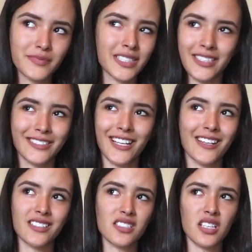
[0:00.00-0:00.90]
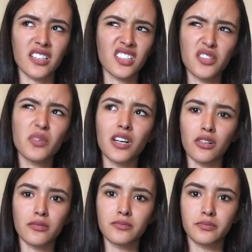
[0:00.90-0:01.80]
He does, and he
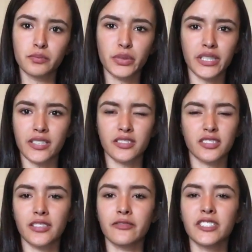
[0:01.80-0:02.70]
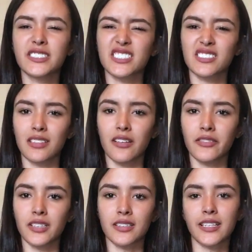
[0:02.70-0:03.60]
will. Because if he's as
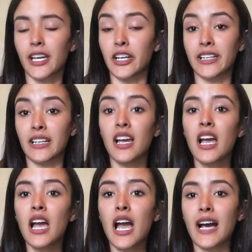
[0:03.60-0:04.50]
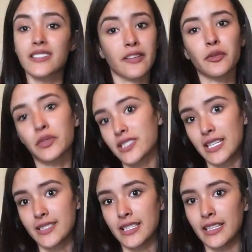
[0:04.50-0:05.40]
loving and caring as everyone
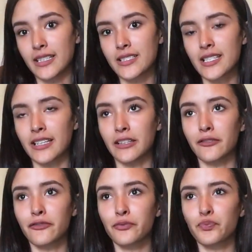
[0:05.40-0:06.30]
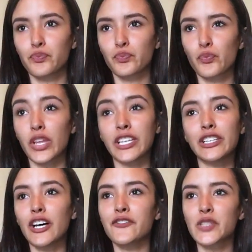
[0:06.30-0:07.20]
says he is, and if he
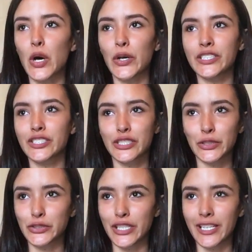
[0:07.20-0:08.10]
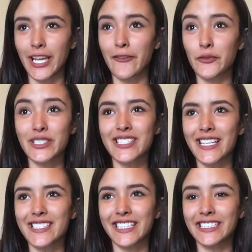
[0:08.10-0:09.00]
loves all his children like everyone
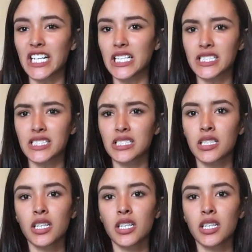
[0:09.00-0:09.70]
says he does,